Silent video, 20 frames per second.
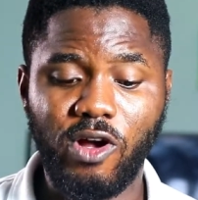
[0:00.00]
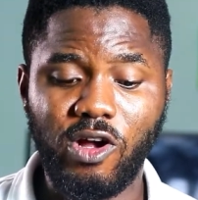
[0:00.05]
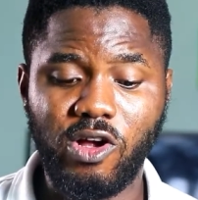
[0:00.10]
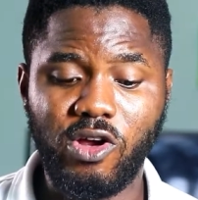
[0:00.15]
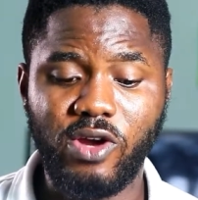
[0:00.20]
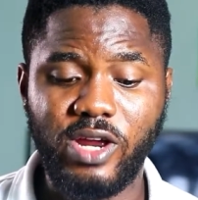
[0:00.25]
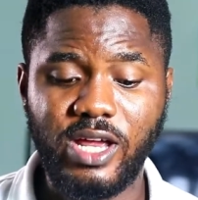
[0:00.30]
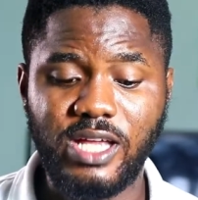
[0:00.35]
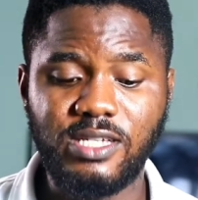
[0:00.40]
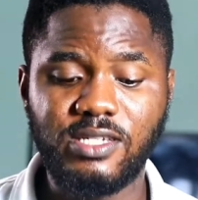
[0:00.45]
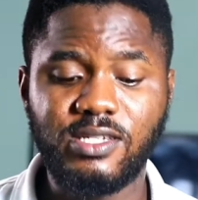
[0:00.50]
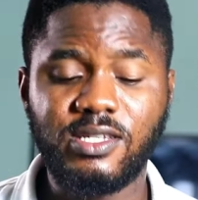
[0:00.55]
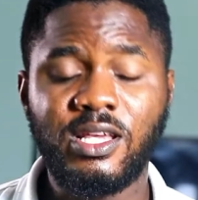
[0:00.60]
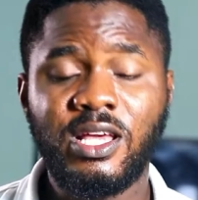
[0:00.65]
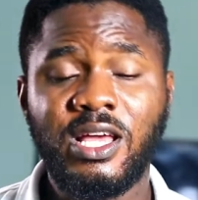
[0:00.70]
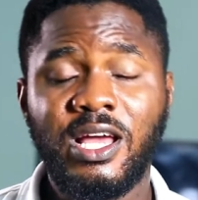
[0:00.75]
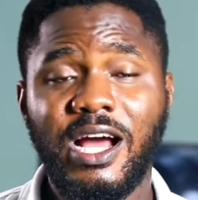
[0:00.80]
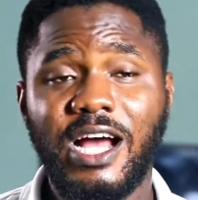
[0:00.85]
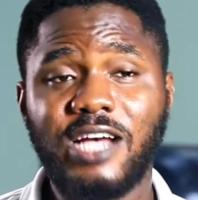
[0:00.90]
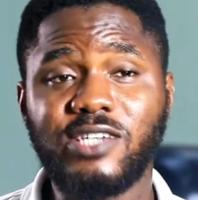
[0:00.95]
grains,
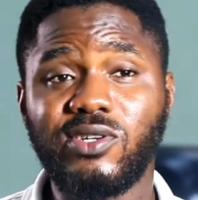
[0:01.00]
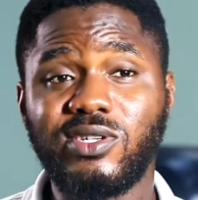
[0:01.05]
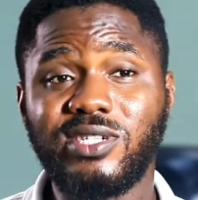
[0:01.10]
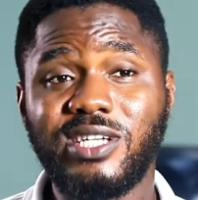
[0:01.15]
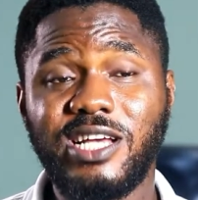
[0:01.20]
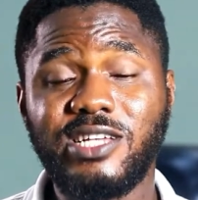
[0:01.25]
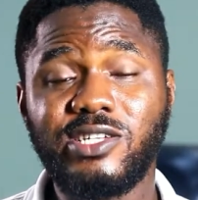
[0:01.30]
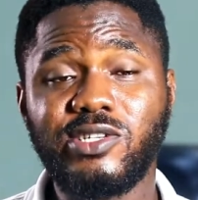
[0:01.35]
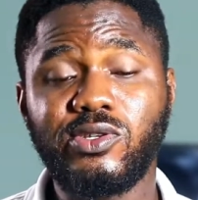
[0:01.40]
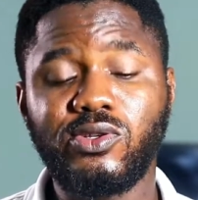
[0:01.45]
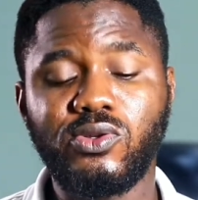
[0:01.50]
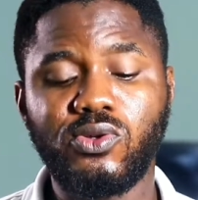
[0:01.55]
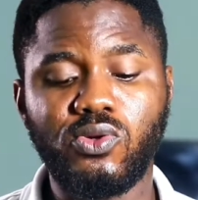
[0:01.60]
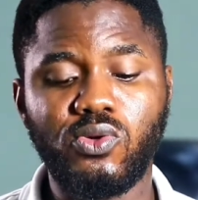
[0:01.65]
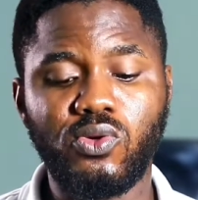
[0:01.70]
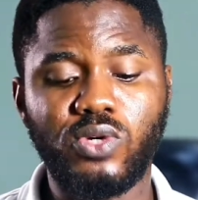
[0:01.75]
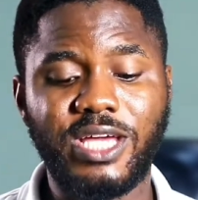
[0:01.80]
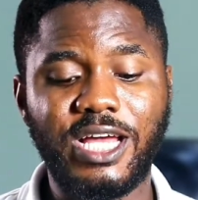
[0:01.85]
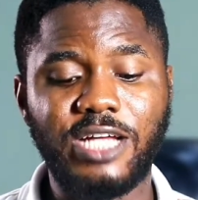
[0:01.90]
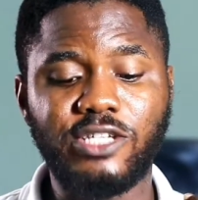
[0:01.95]
I suggest
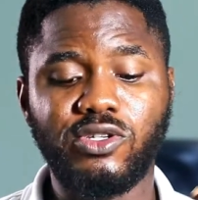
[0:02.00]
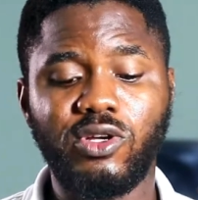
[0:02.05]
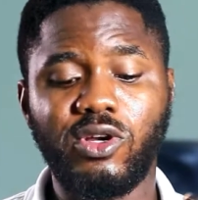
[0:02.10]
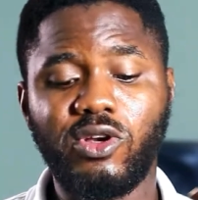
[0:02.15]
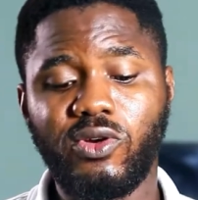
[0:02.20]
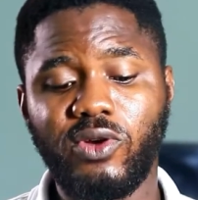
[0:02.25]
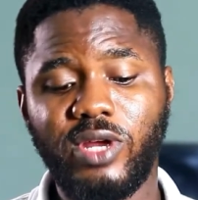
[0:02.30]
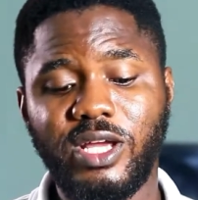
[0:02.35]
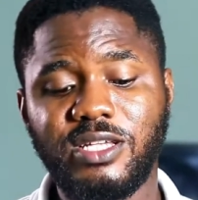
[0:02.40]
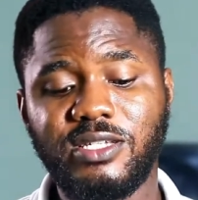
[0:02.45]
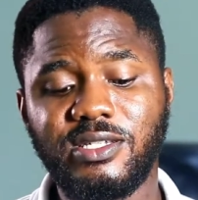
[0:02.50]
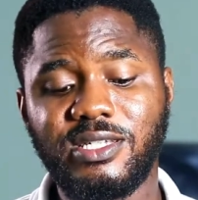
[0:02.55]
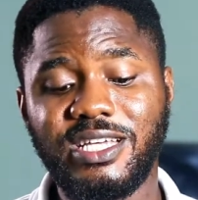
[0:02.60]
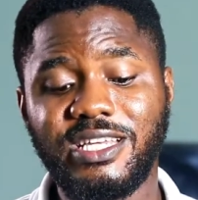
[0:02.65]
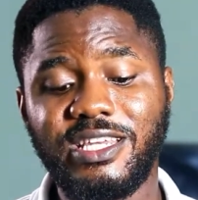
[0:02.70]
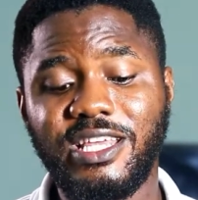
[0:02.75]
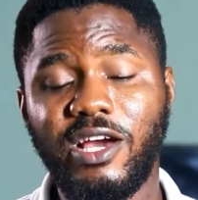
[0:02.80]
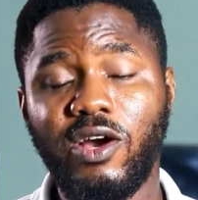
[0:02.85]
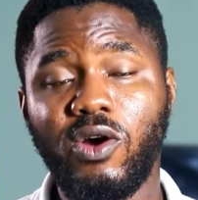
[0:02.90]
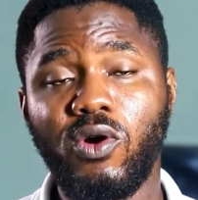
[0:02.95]
you get your grains in
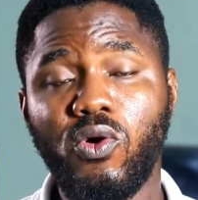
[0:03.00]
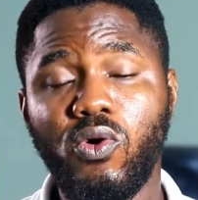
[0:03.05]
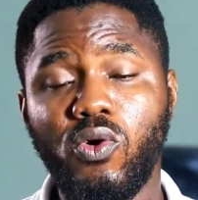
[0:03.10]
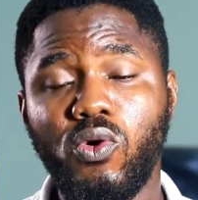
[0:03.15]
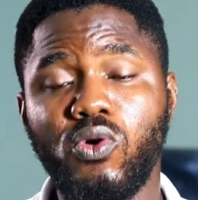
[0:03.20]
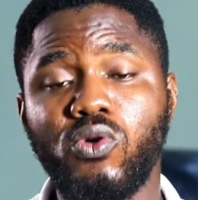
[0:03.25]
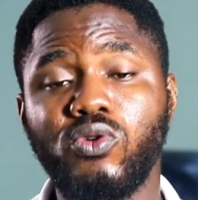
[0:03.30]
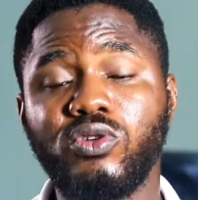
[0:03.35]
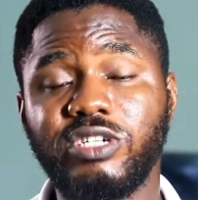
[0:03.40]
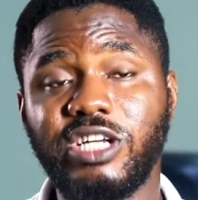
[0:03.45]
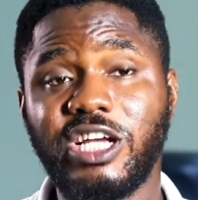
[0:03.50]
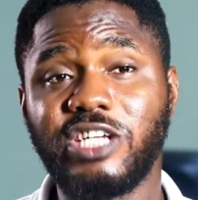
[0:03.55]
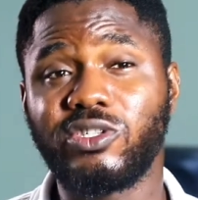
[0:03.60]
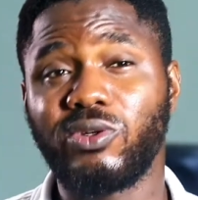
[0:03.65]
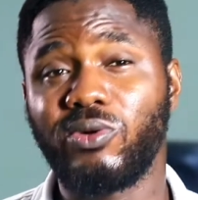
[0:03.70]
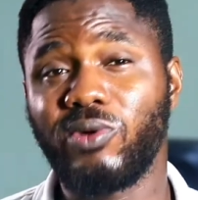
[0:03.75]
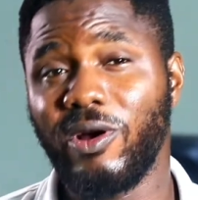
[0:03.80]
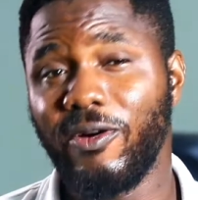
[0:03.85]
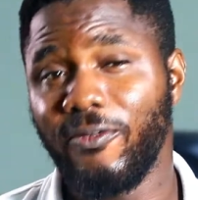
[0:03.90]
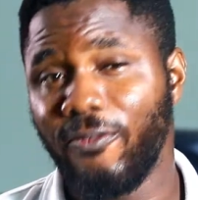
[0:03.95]
their whole
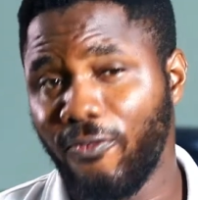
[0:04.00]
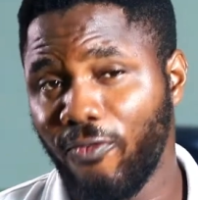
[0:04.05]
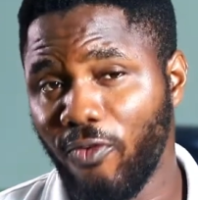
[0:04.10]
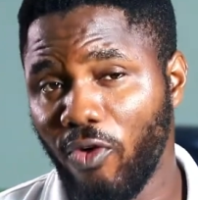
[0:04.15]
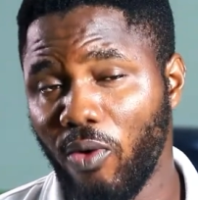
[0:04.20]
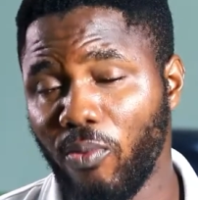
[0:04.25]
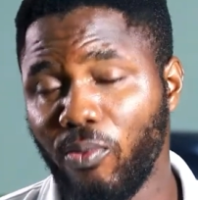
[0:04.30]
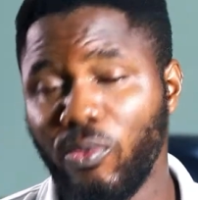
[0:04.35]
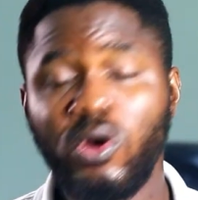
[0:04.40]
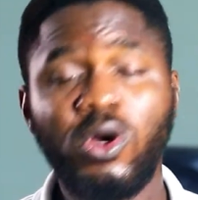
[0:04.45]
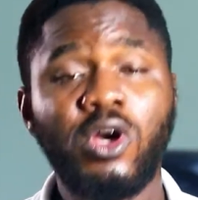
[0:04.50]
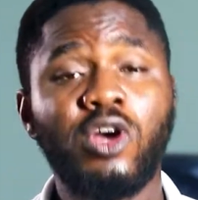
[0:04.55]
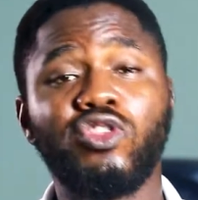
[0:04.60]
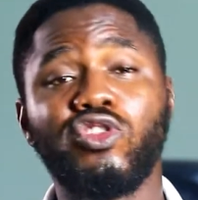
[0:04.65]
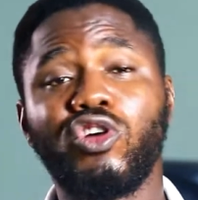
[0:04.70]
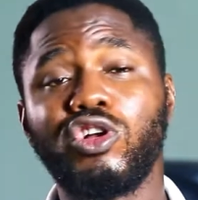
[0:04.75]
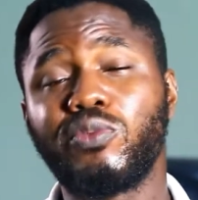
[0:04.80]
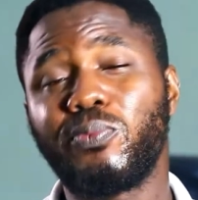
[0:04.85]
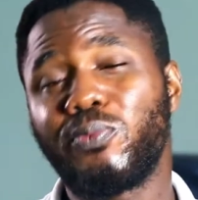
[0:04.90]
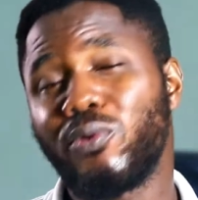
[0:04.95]
natural form,
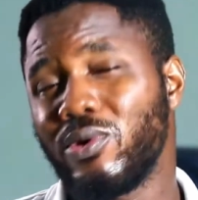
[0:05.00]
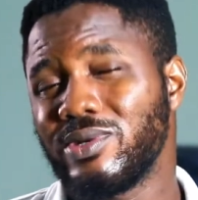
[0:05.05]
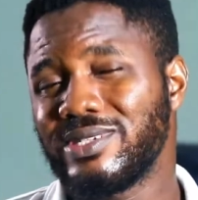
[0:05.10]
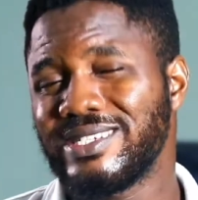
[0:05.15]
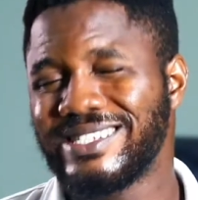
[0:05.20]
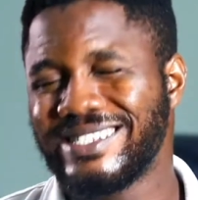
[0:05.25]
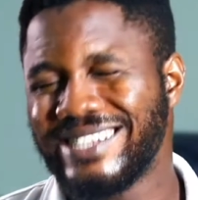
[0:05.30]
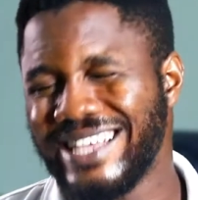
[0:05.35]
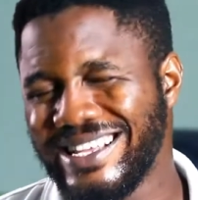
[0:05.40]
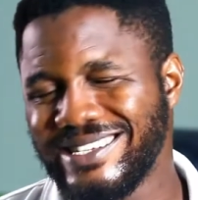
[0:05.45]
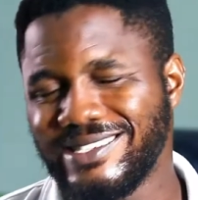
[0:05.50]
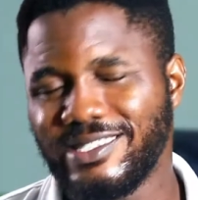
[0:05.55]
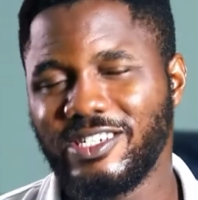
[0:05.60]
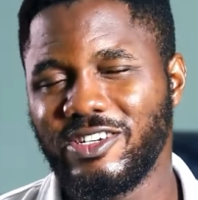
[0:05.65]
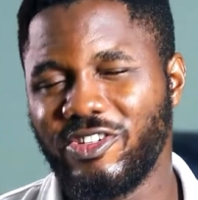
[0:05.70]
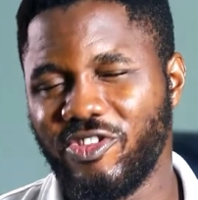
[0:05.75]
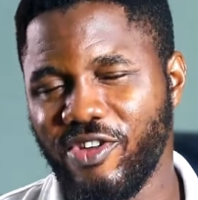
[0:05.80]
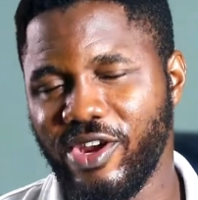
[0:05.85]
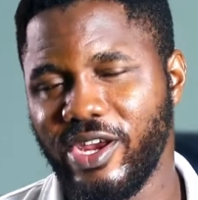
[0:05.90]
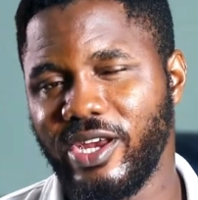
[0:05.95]
not processed
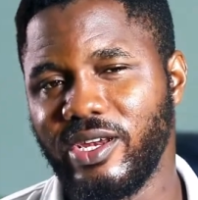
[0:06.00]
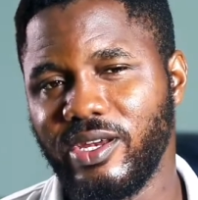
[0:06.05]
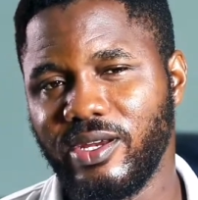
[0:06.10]
grain.